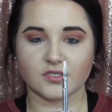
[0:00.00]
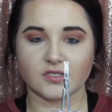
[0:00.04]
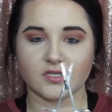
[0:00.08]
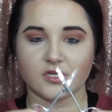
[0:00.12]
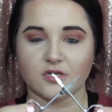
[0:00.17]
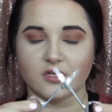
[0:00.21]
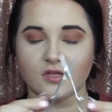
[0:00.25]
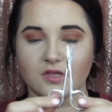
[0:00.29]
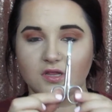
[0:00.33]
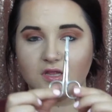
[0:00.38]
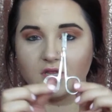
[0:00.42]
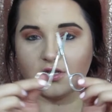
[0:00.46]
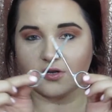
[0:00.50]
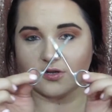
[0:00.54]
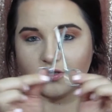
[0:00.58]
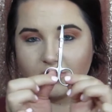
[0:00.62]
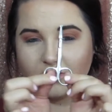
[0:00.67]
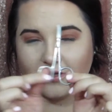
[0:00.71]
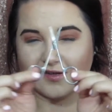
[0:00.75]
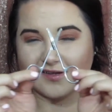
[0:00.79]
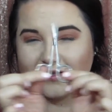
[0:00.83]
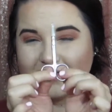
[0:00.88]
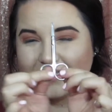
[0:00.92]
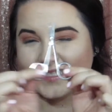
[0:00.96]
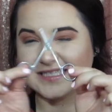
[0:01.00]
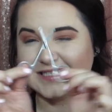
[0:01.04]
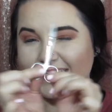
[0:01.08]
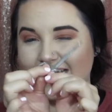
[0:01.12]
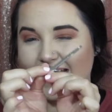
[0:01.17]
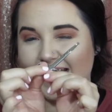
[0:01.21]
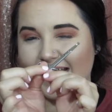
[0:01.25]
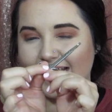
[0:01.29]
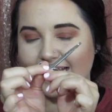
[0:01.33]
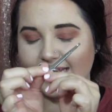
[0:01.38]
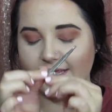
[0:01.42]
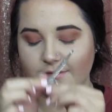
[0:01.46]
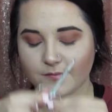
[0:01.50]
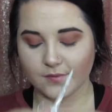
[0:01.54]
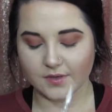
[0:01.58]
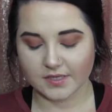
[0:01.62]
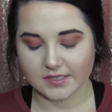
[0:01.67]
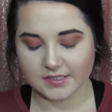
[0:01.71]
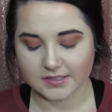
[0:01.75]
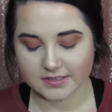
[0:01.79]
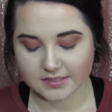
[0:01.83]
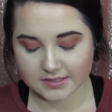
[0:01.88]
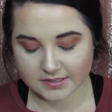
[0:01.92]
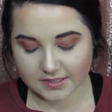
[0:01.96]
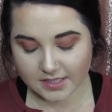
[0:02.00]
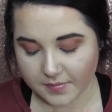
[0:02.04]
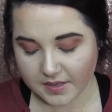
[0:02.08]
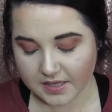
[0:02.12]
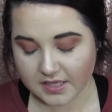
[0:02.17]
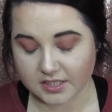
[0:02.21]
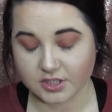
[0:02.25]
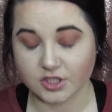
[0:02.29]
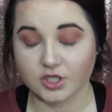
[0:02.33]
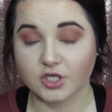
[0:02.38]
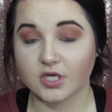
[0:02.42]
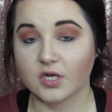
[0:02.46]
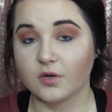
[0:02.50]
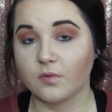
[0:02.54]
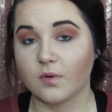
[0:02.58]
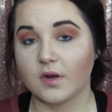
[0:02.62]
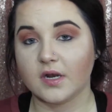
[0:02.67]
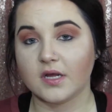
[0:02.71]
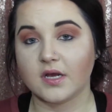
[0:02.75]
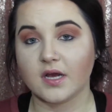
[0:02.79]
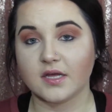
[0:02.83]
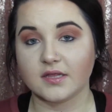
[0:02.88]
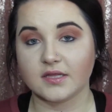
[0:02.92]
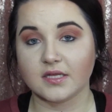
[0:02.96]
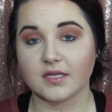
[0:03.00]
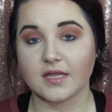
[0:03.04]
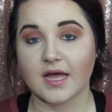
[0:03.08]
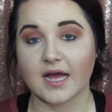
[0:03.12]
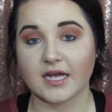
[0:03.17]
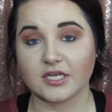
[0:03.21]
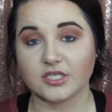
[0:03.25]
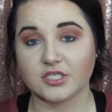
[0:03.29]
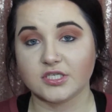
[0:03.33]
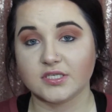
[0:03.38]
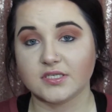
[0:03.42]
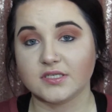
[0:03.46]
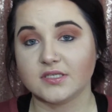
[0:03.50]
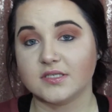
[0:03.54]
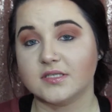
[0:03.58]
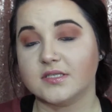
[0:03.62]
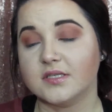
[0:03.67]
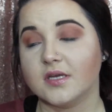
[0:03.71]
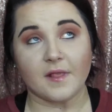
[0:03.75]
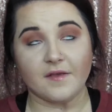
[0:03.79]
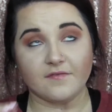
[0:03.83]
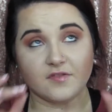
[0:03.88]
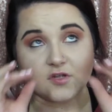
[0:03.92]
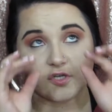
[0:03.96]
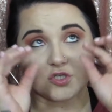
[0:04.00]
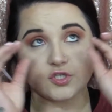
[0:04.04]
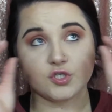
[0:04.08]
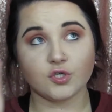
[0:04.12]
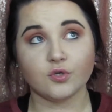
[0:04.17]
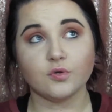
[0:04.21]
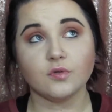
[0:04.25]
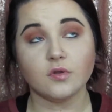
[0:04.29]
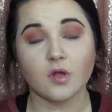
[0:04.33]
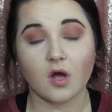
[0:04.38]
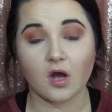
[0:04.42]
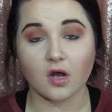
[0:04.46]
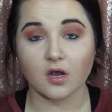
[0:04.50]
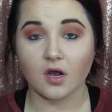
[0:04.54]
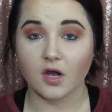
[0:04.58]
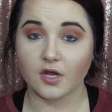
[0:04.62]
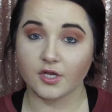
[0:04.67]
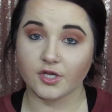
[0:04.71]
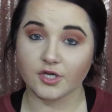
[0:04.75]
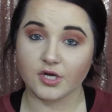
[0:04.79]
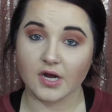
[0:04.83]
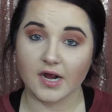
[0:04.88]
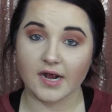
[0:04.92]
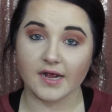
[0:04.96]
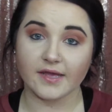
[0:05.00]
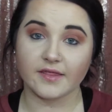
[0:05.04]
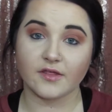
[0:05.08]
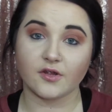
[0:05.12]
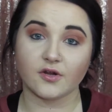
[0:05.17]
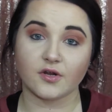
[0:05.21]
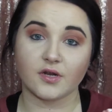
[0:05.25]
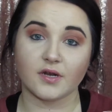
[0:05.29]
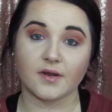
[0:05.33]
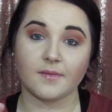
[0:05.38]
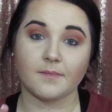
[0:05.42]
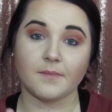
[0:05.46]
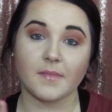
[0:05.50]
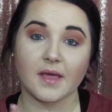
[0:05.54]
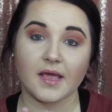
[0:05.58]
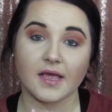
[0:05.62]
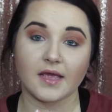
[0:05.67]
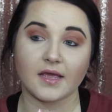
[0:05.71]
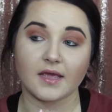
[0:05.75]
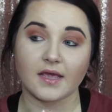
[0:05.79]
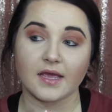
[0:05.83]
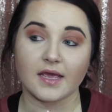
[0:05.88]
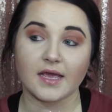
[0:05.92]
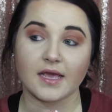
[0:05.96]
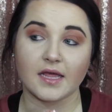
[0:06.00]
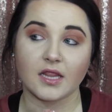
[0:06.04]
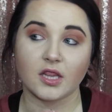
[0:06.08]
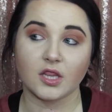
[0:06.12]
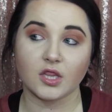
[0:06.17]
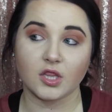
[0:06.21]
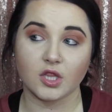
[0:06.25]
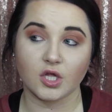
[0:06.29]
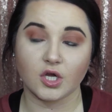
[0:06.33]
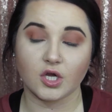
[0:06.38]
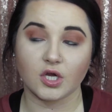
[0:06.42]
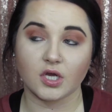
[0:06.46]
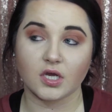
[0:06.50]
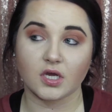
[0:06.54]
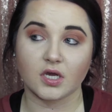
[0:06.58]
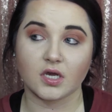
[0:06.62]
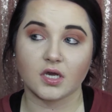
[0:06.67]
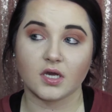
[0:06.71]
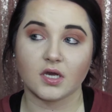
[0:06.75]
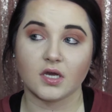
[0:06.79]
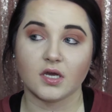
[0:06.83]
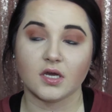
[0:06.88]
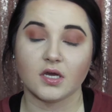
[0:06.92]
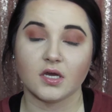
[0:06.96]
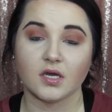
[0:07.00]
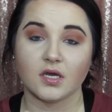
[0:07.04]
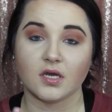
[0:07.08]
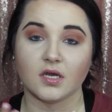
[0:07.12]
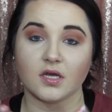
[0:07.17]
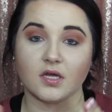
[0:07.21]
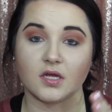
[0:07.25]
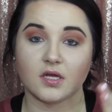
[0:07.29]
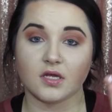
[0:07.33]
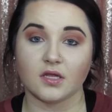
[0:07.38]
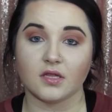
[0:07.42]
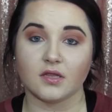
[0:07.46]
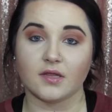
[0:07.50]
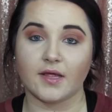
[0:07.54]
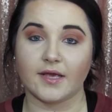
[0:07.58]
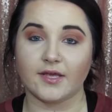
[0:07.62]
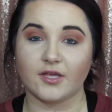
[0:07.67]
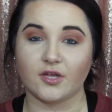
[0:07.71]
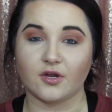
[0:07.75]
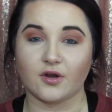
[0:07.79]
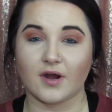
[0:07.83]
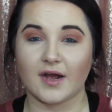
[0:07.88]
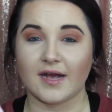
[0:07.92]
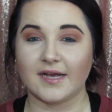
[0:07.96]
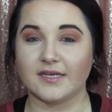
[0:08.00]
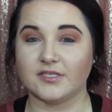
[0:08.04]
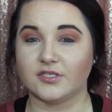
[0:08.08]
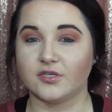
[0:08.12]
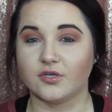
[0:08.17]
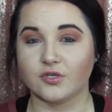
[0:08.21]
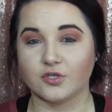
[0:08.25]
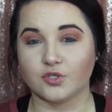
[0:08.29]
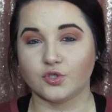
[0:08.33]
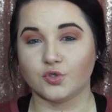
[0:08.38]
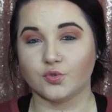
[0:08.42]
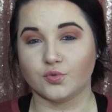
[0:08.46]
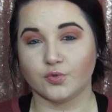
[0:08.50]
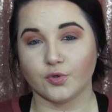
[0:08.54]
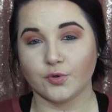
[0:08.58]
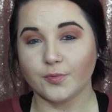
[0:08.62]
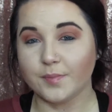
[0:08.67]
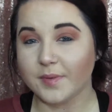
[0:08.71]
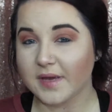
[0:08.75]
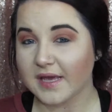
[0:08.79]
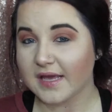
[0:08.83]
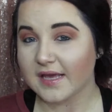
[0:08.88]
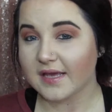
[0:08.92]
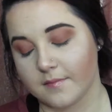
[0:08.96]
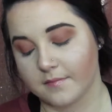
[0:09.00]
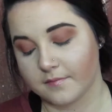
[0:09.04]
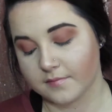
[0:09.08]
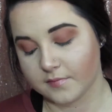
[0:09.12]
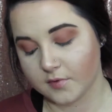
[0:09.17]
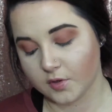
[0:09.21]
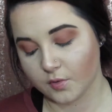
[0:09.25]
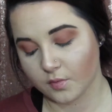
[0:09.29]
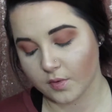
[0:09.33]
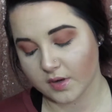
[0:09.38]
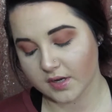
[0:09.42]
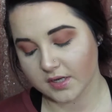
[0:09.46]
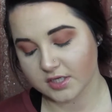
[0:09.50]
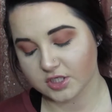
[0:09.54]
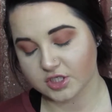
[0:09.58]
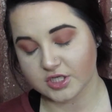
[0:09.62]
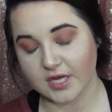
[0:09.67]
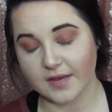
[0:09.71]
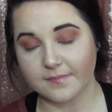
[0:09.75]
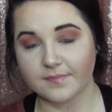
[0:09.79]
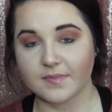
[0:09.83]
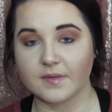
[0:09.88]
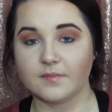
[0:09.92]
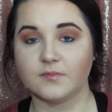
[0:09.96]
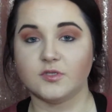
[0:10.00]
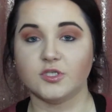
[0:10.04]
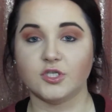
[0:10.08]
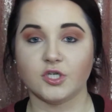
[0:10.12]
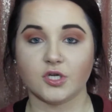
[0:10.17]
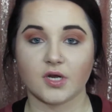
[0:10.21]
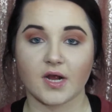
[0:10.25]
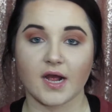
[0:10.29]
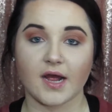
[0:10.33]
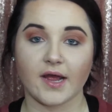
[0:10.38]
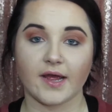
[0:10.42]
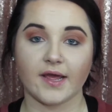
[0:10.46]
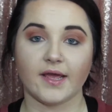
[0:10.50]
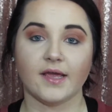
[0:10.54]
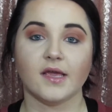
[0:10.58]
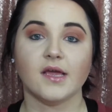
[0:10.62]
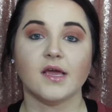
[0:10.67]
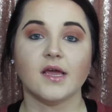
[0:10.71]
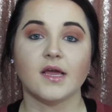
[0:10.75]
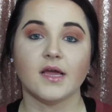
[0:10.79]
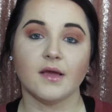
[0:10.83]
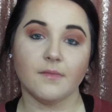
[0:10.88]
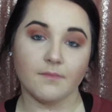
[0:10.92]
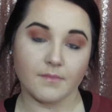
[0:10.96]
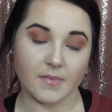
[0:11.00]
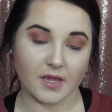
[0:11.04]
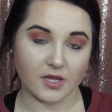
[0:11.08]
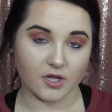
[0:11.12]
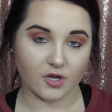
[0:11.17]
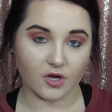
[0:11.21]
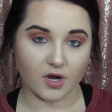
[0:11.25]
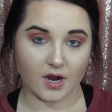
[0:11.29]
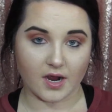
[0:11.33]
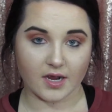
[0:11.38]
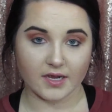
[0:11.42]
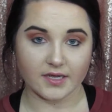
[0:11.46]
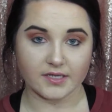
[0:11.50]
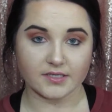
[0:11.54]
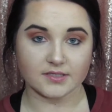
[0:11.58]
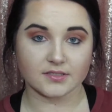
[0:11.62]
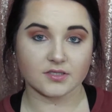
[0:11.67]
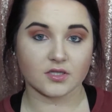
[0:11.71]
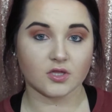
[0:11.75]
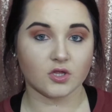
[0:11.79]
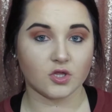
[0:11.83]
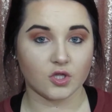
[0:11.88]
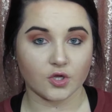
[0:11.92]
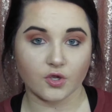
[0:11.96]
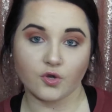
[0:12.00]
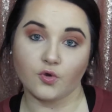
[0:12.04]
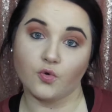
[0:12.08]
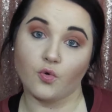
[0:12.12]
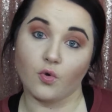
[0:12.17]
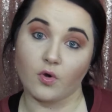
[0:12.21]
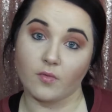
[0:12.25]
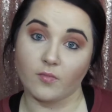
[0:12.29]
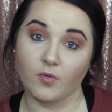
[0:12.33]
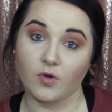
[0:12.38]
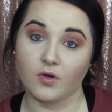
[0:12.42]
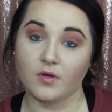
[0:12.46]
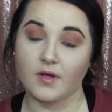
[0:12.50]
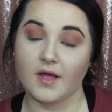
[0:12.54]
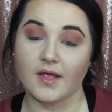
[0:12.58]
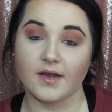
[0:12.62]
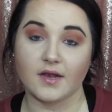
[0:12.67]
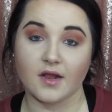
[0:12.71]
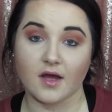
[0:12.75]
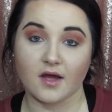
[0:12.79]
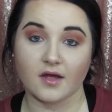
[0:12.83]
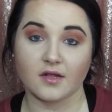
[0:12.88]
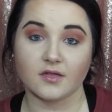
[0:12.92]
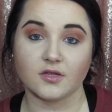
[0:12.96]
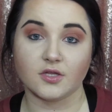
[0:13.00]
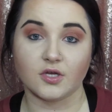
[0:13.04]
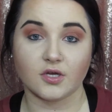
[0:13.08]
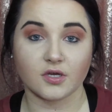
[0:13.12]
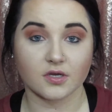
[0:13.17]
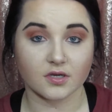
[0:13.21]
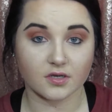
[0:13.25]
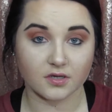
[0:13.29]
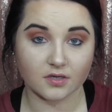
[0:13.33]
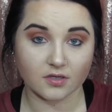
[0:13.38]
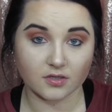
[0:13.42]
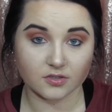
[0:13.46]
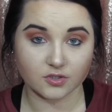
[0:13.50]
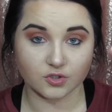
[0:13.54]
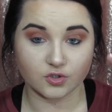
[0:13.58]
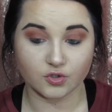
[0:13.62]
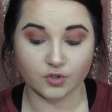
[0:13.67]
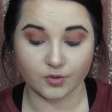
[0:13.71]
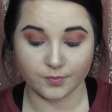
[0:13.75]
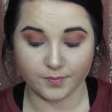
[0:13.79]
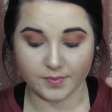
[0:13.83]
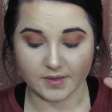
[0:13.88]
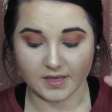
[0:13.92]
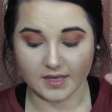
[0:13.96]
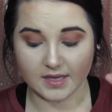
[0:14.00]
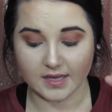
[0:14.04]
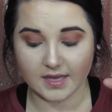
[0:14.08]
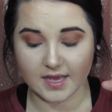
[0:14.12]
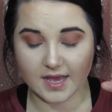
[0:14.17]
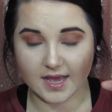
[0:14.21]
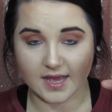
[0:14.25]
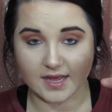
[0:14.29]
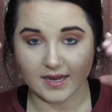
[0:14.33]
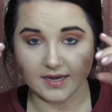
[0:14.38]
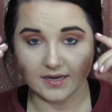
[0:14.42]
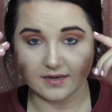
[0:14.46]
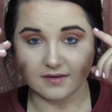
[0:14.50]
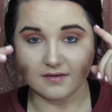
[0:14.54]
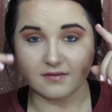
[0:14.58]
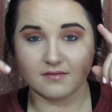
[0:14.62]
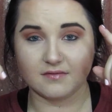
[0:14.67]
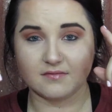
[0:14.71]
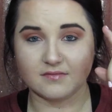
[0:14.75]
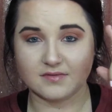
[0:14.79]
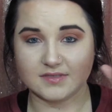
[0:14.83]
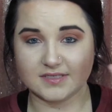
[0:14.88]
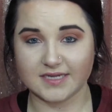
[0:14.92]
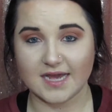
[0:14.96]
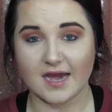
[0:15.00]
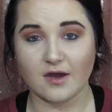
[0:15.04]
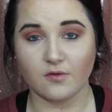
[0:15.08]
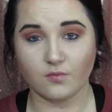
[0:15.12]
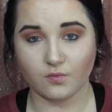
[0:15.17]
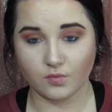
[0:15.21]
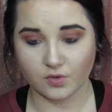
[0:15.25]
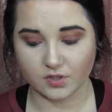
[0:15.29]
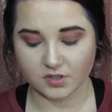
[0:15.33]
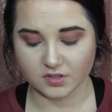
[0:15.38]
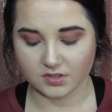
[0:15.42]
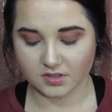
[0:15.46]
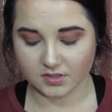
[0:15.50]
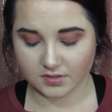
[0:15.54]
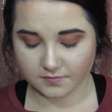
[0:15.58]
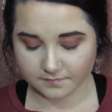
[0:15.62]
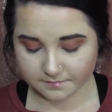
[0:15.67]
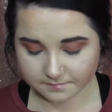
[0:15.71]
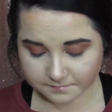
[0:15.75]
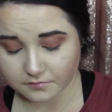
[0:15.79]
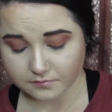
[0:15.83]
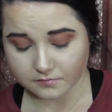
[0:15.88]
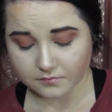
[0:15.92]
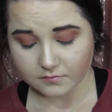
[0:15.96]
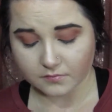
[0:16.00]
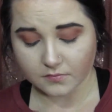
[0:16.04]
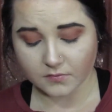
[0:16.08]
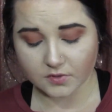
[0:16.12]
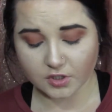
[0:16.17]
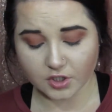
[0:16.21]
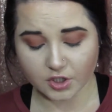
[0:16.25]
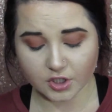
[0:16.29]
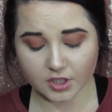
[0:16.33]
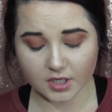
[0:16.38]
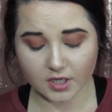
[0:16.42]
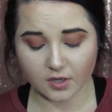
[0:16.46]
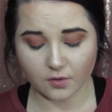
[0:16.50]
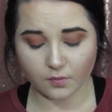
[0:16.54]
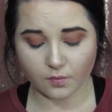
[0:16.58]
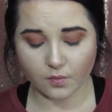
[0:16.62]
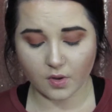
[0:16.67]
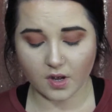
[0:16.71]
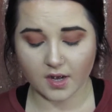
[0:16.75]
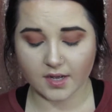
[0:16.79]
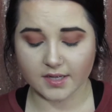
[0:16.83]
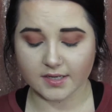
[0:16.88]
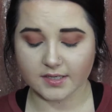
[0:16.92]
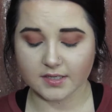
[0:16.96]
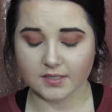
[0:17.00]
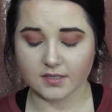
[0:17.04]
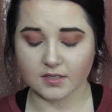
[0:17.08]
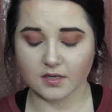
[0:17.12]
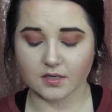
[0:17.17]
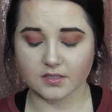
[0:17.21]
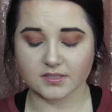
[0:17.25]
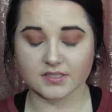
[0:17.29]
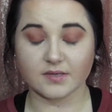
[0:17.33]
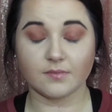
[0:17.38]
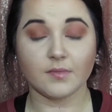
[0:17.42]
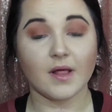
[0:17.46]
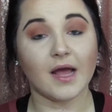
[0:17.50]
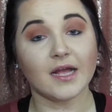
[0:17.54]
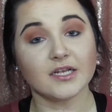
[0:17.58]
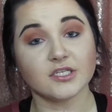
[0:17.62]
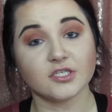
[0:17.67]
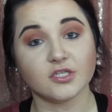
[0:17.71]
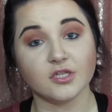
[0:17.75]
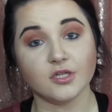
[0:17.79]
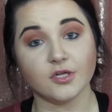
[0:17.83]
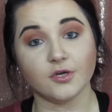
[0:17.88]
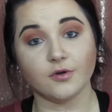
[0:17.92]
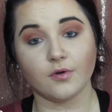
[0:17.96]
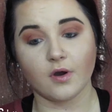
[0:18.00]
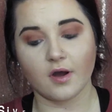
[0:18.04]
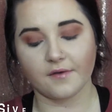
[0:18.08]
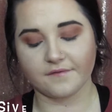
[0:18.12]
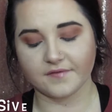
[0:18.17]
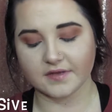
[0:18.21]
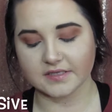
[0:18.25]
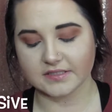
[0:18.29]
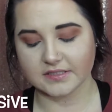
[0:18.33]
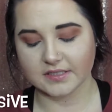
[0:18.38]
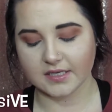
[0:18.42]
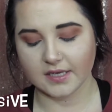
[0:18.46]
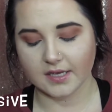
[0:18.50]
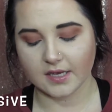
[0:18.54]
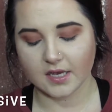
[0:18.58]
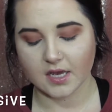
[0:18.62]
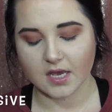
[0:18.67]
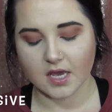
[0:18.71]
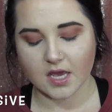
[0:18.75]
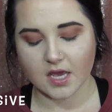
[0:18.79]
They're the little tiny ones, because you're going to want to cut the lashes. If they're too long on your eye, they're going to make it look like your eyes are droopy. You want to shape them to your eye, make your eyes look normal and not look droopy and downwards. You're going to want some lash glue, obviously.